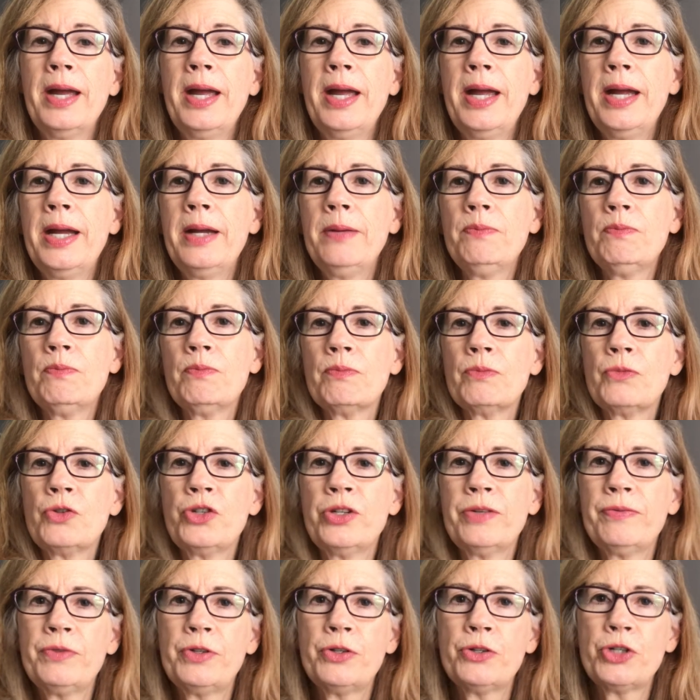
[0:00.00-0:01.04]
And
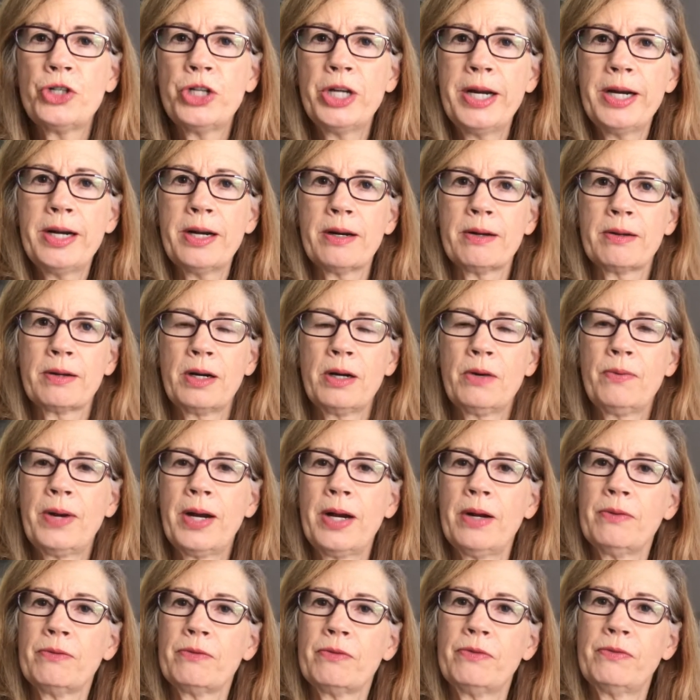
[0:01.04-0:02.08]
shift your chair around.